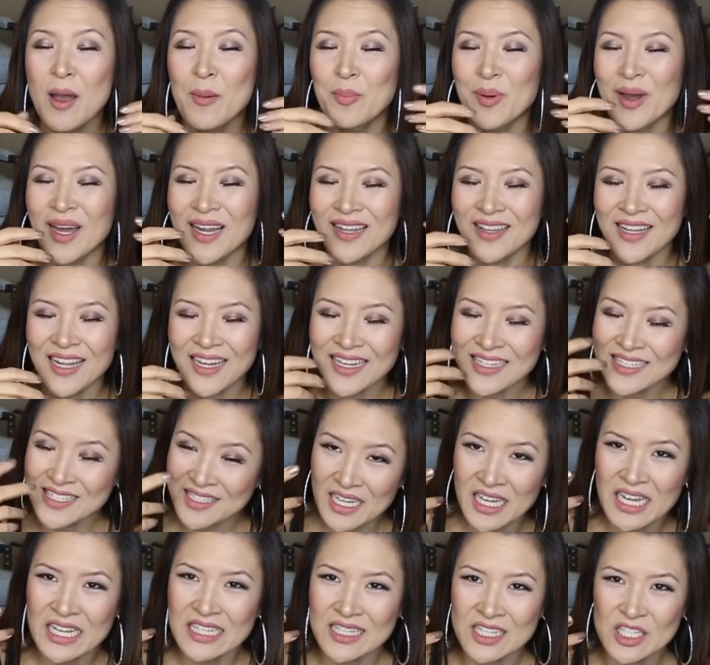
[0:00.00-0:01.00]
But like a
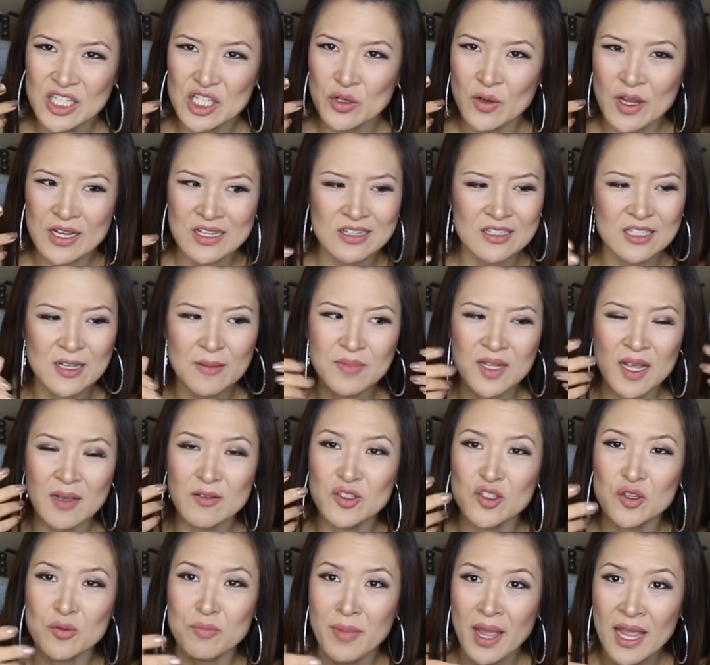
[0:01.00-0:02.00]
sticky situation,
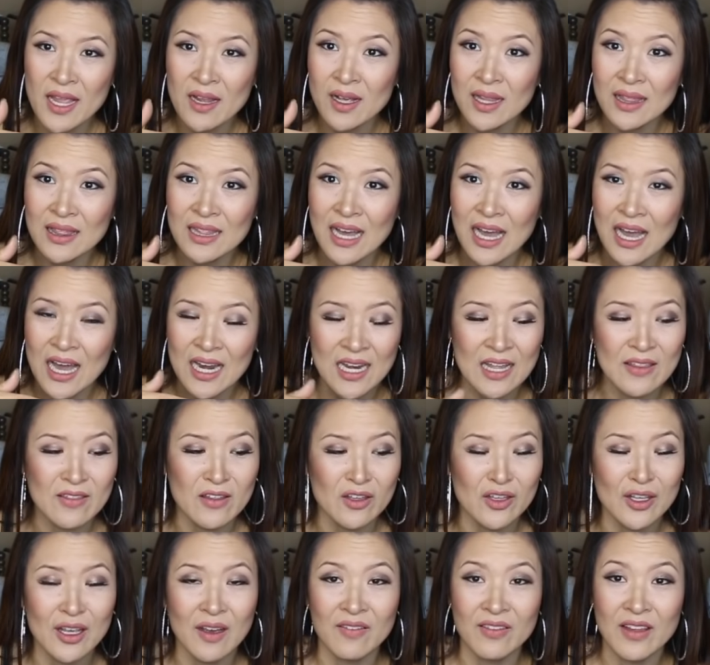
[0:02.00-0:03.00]
sometimes you make a lot and
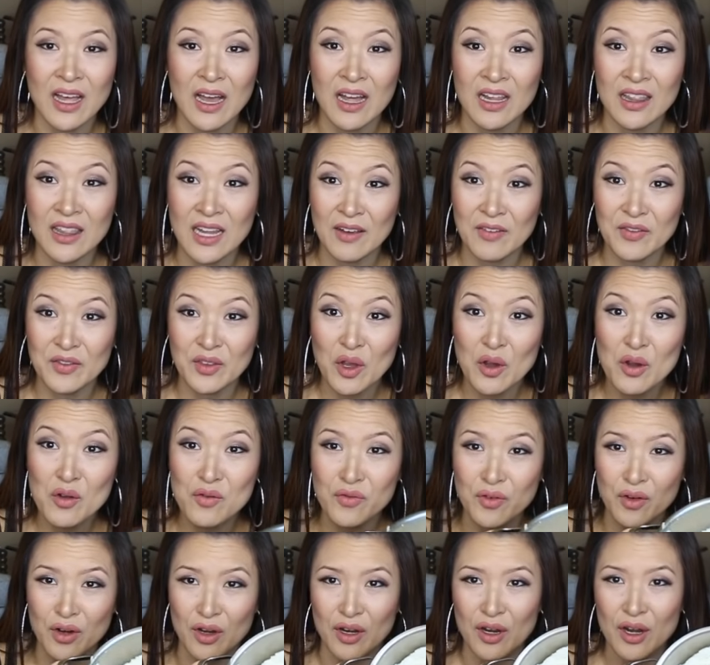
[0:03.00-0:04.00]
then you have a lot left
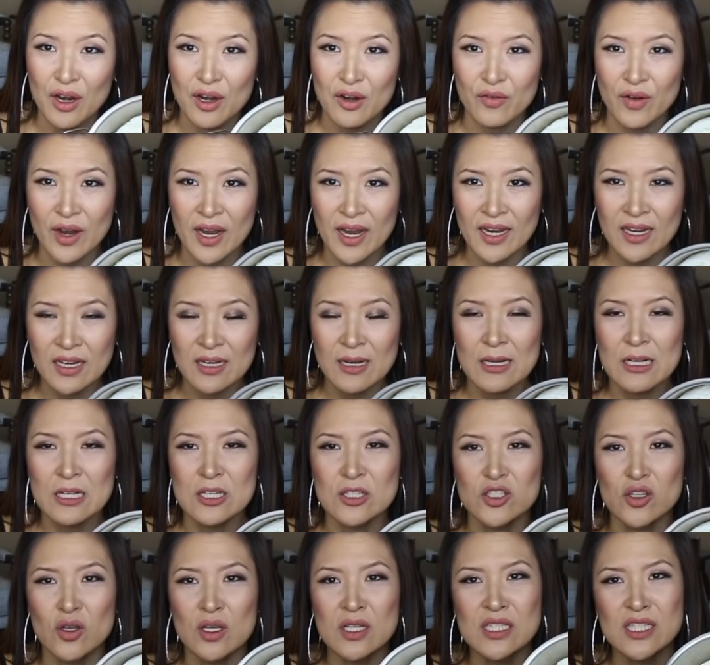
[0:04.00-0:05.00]
over, right?
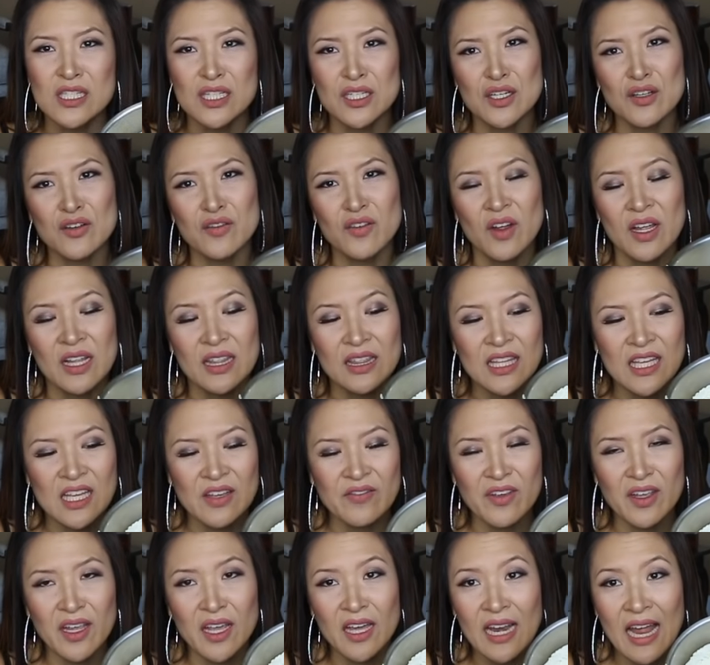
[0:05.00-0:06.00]
So instead of
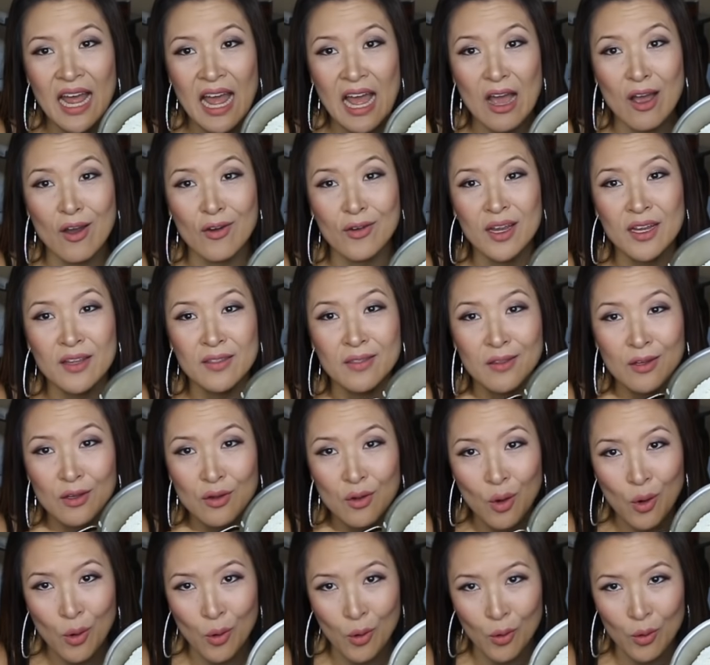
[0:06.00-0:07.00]
leaving it out in the
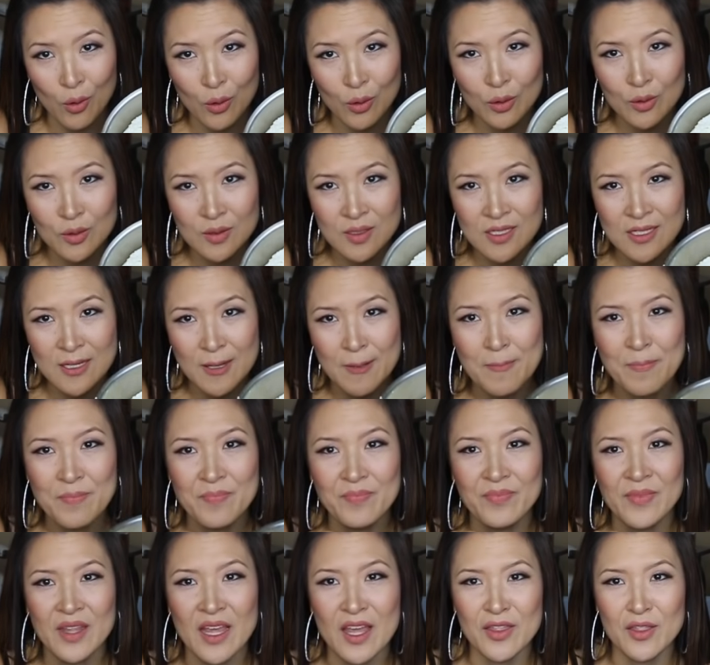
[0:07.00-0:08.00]
cold,
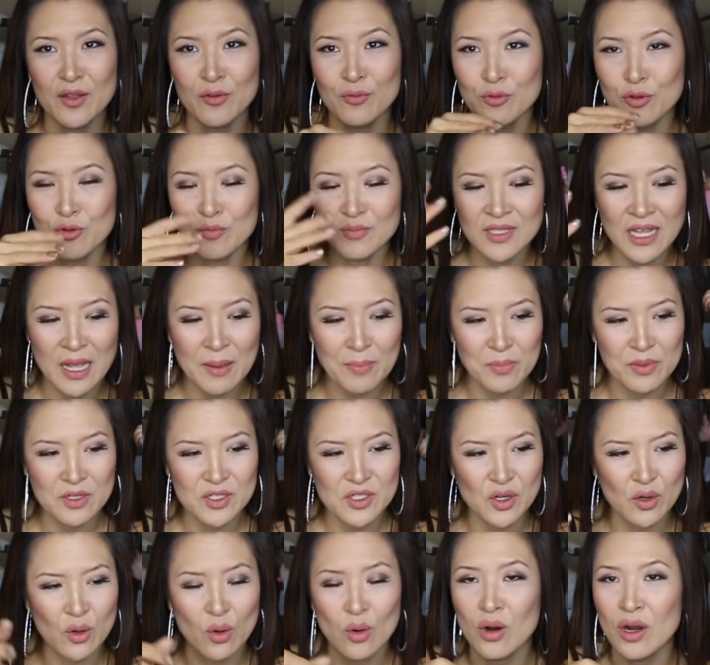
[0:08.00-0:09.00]
in the room
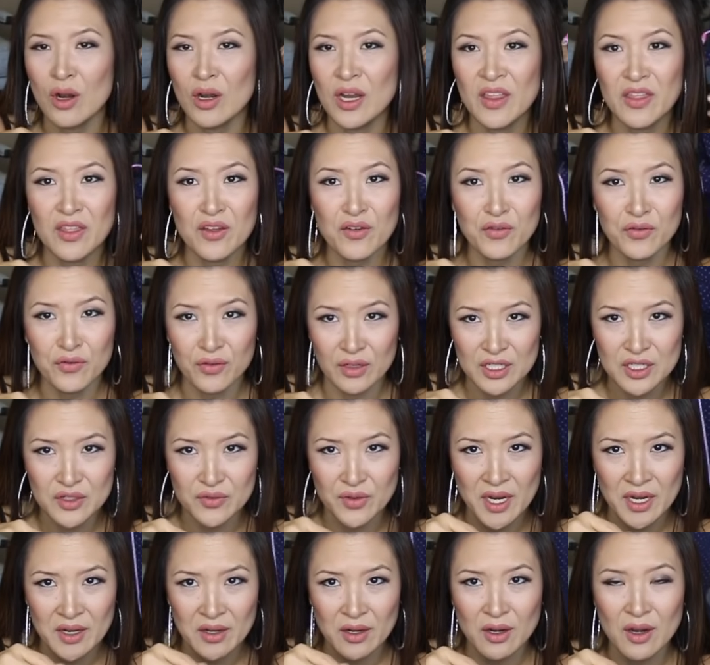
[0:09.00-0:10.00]
temperature or in the
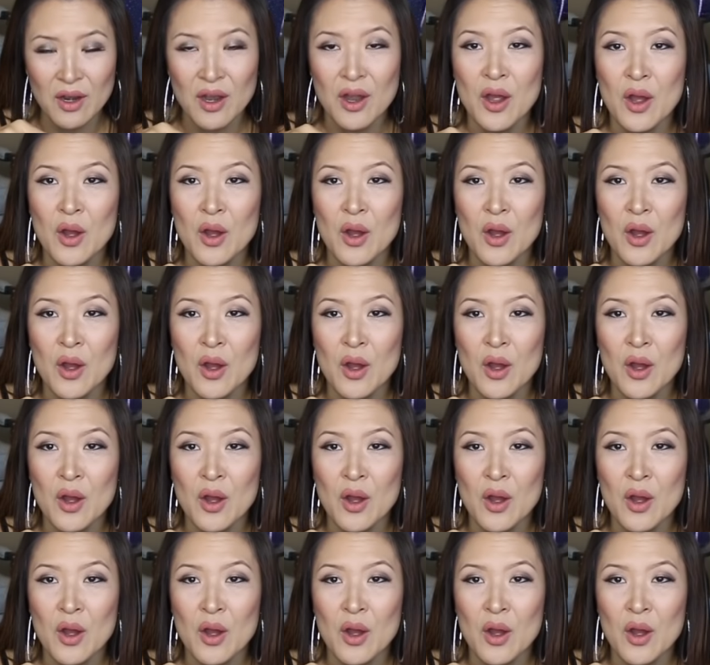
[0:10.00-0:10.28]
refrigerator,